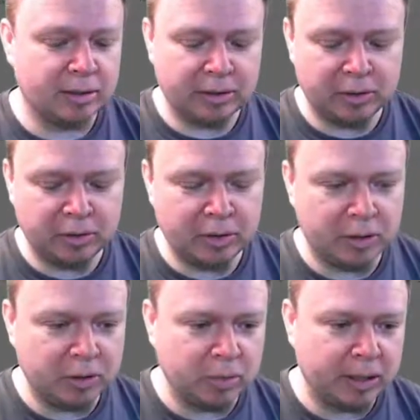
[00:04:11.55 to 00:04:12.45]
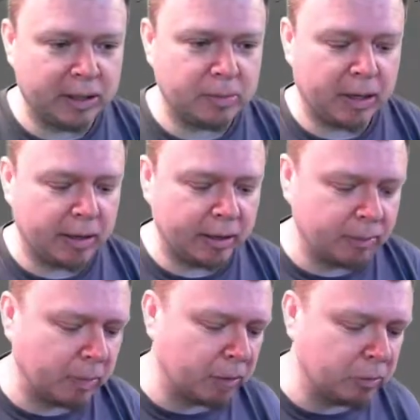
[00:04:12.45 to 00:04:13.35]
you know, do the US spelling,
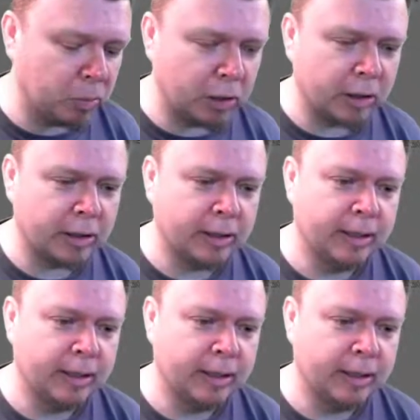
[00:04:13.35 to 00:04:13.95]
both work.